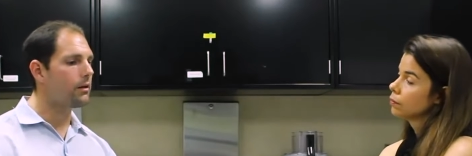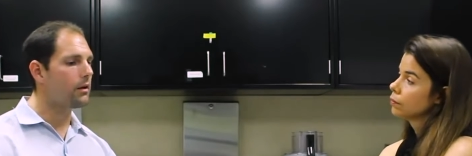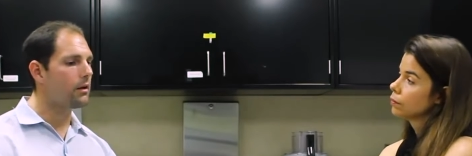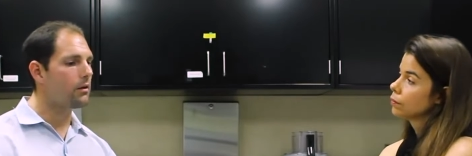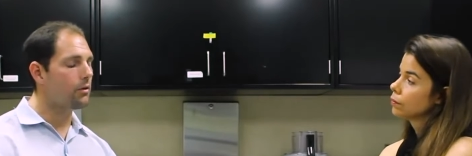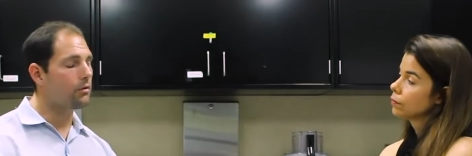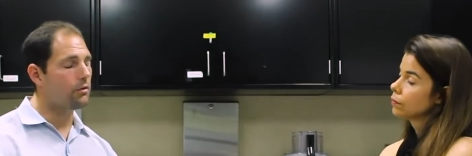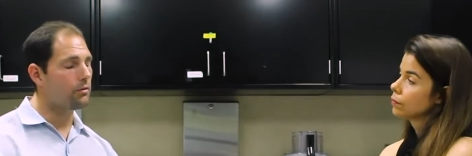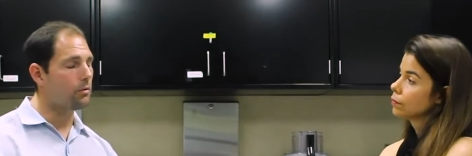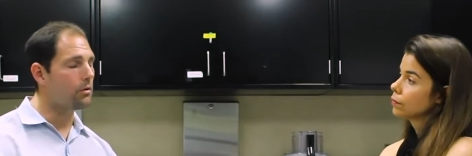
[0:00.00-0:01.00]
Speaker 1: a state of
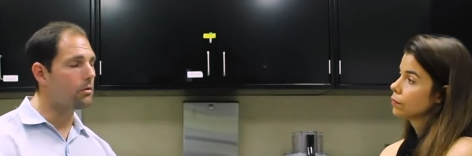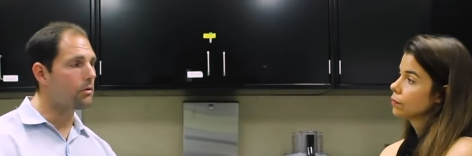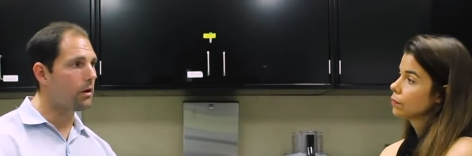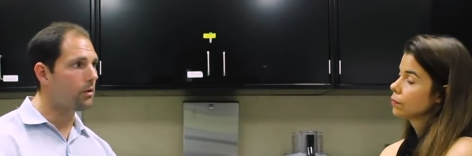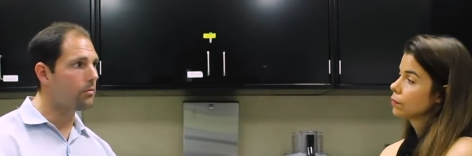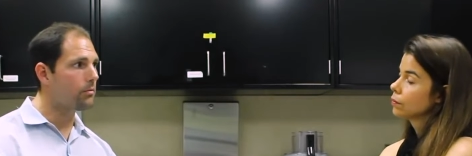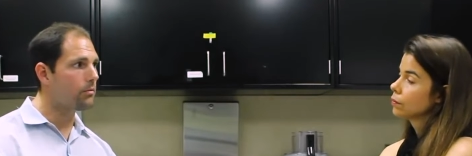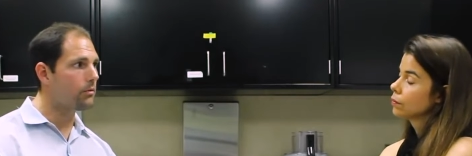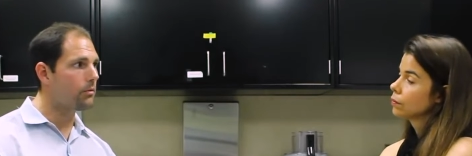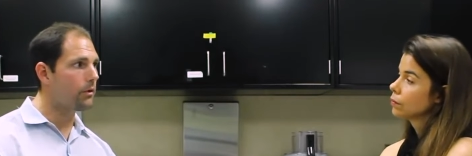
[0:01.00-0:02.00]
ketosis will help
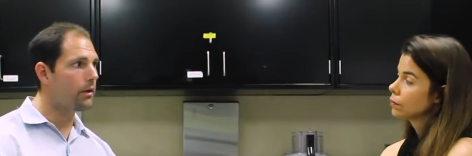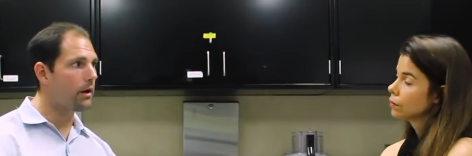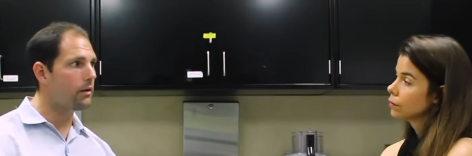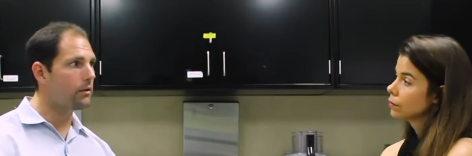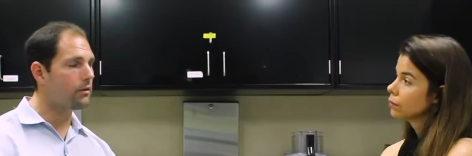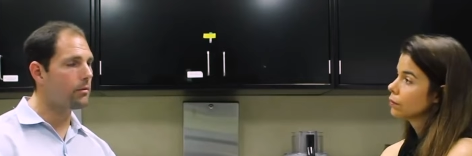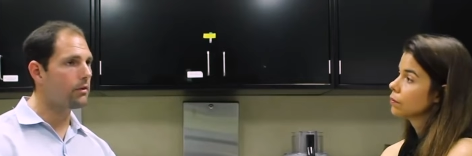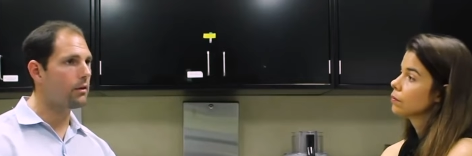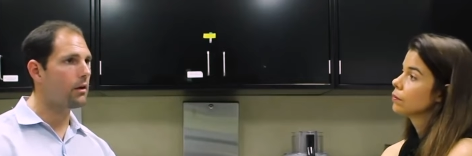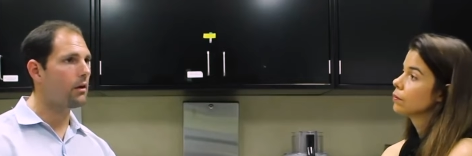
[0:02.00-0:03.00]
with that to some
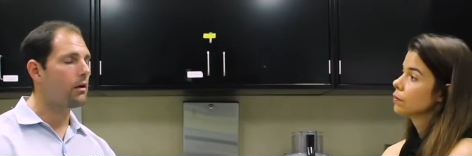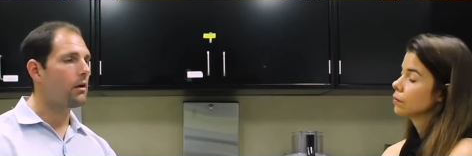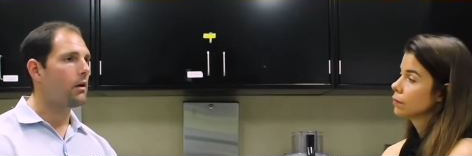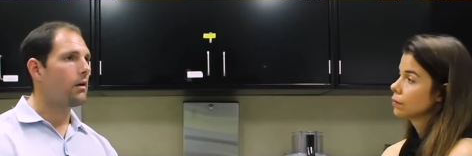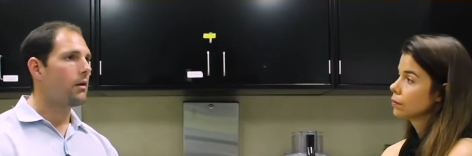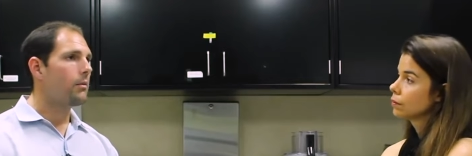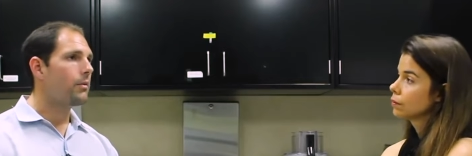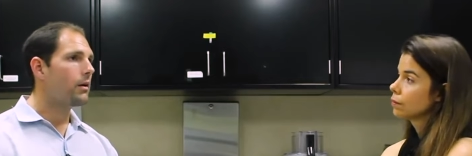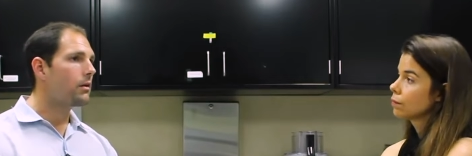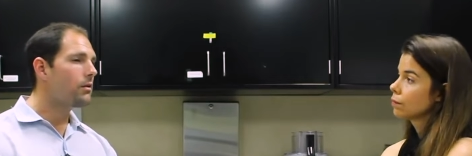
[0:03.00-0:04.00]
extent
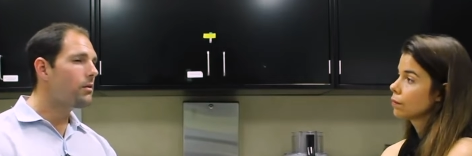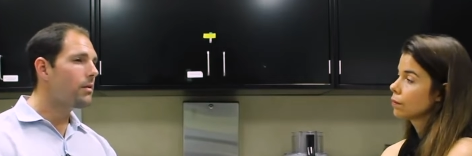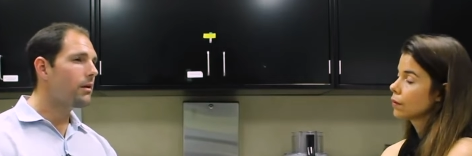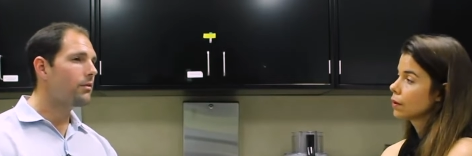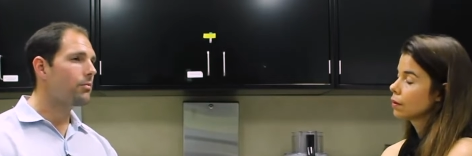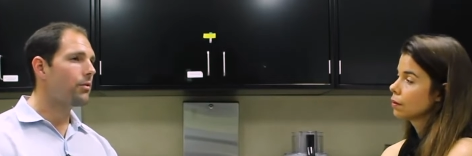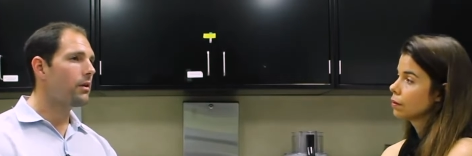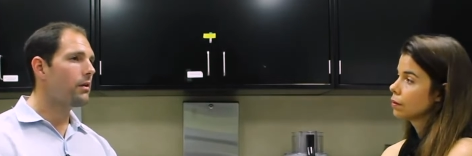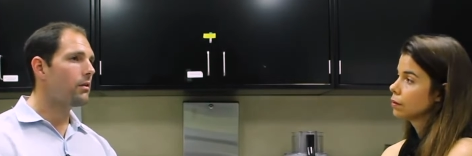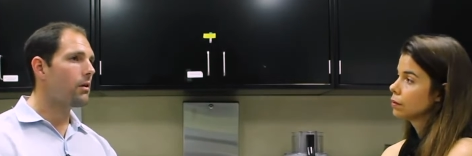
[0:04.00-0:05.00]
but glutamine's
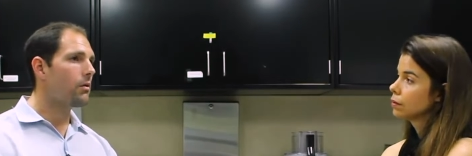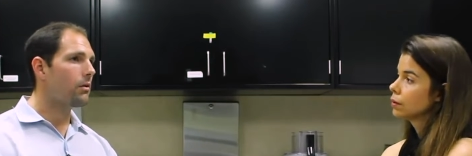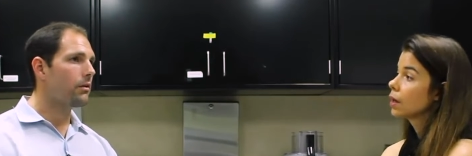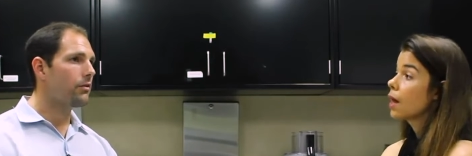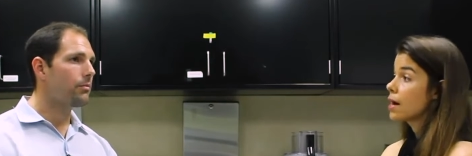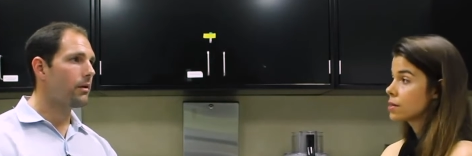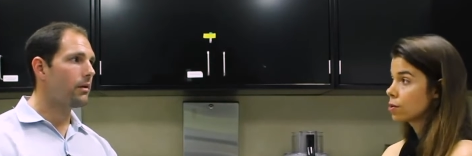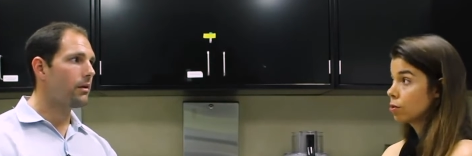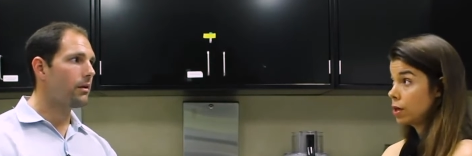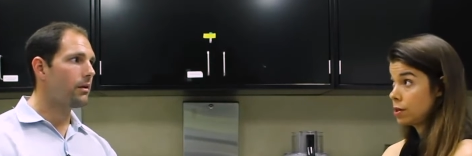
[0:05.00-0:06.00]
pretty low on the, the
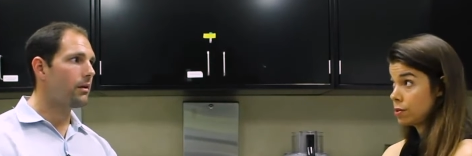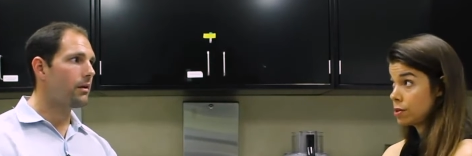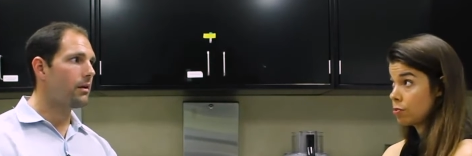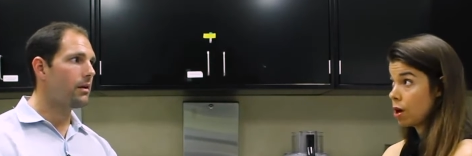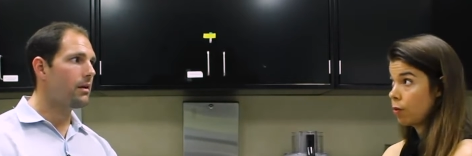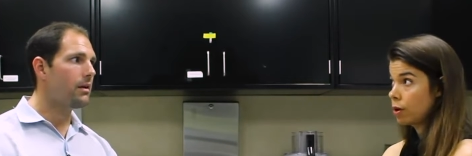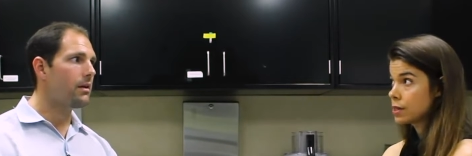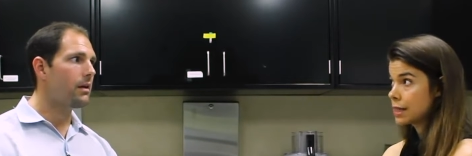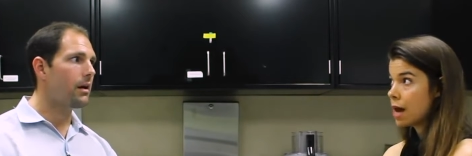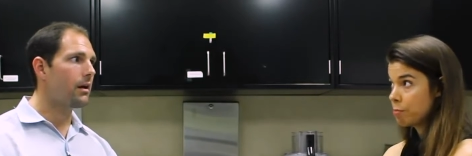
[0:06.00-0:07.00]
classical
Speaker 2: sp- ketosis, right? Where
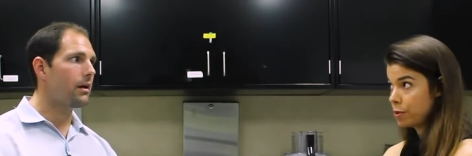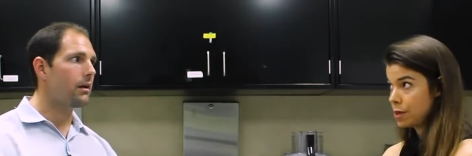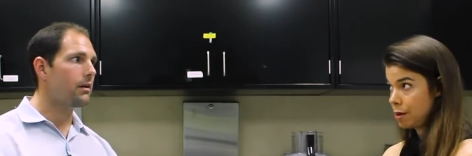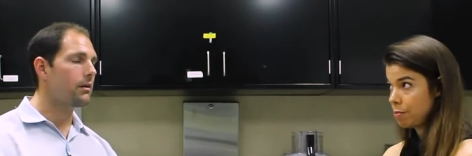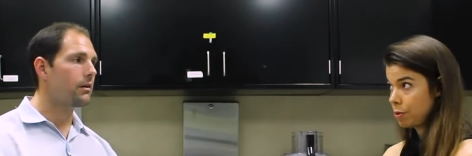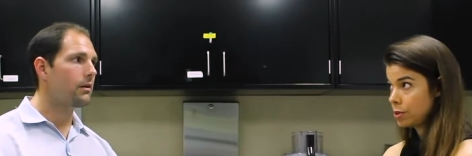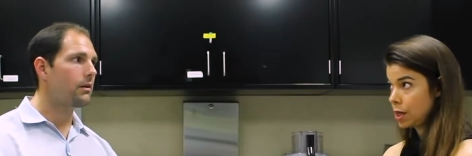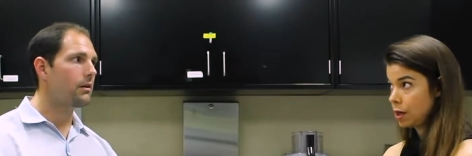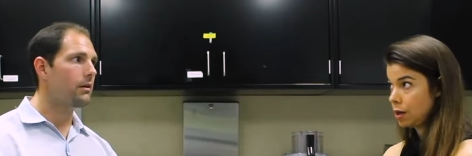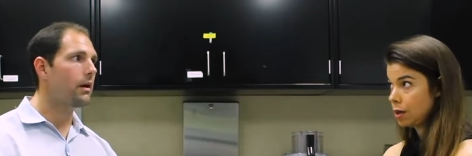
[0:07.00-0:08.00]
it's yeah, 10%
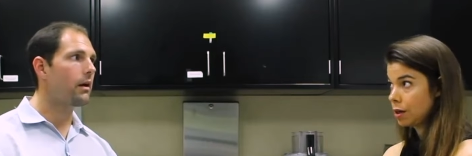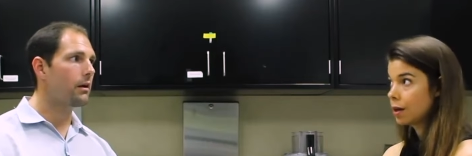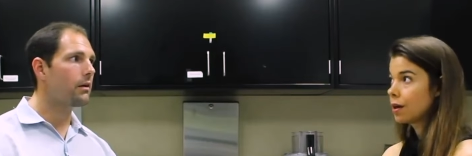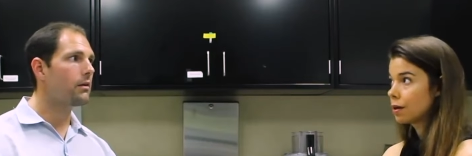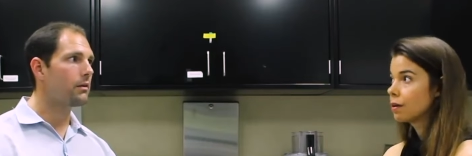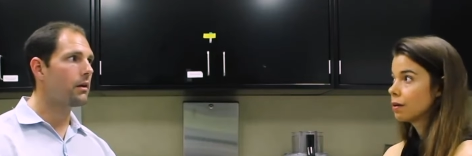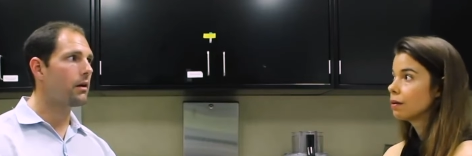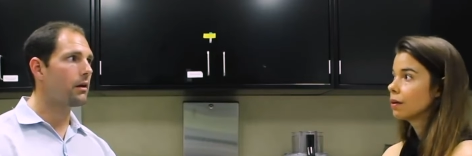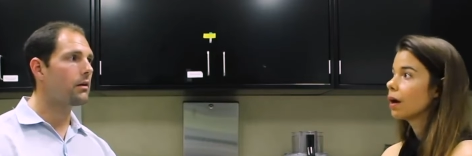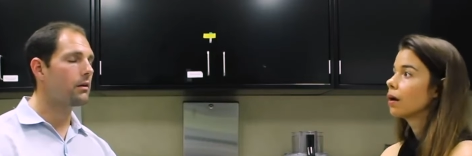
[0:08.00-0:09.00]
protein.
Speaker 1: Yeah,
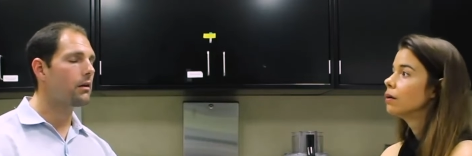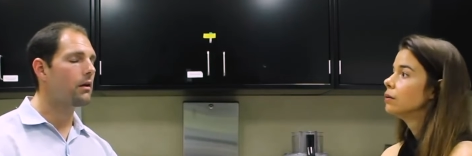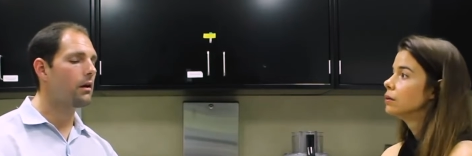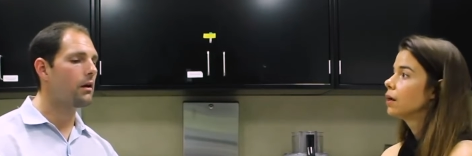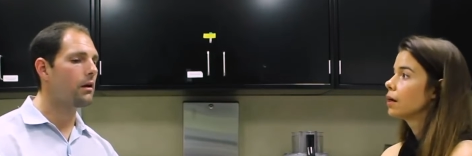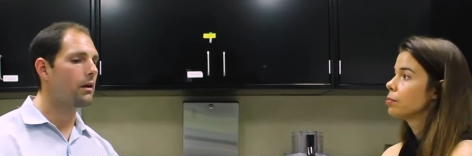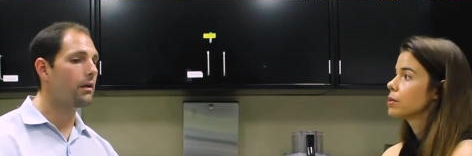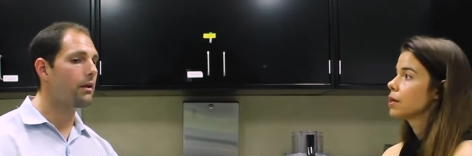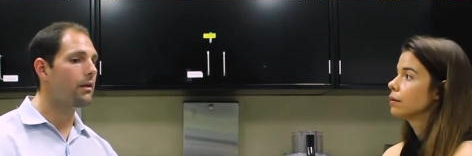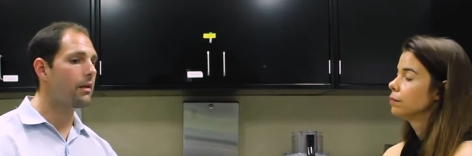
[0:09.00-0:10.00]
yeah. And
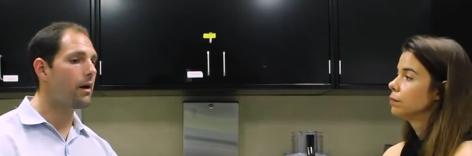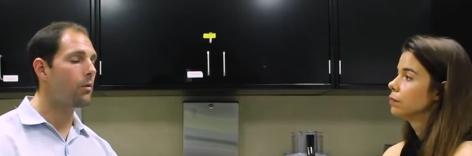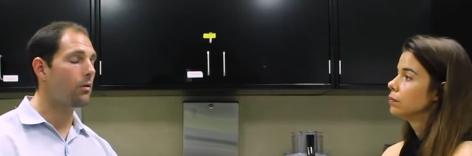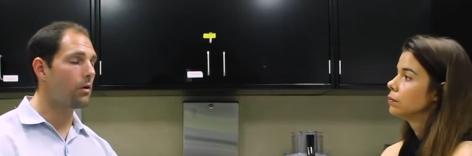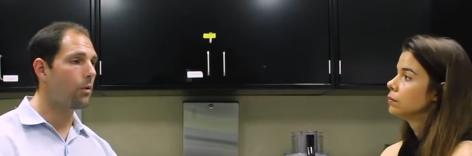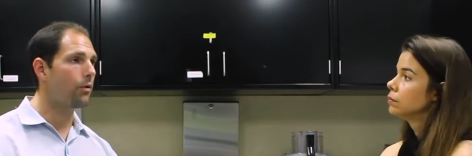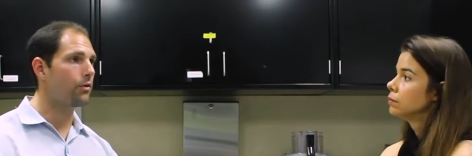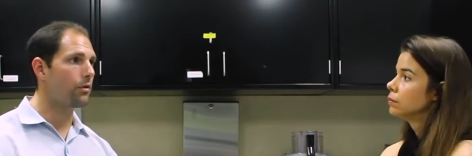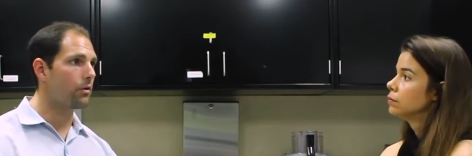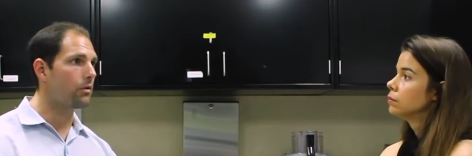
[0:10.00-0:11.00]
I think that will lower
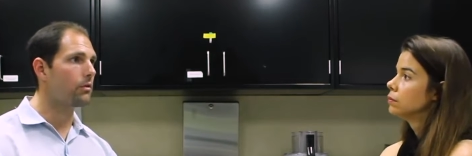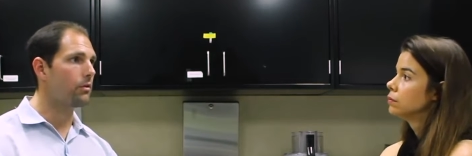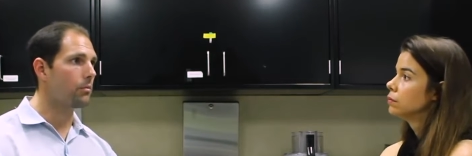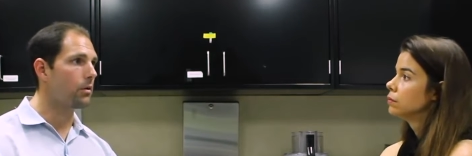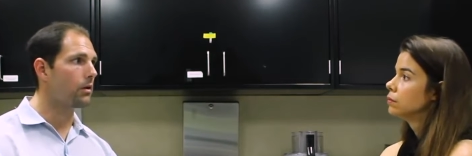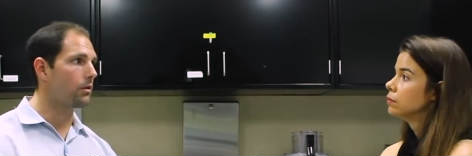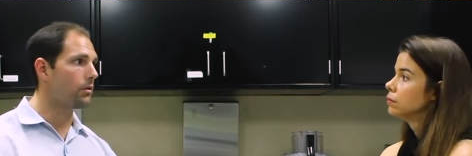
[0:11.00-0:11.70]
your your blood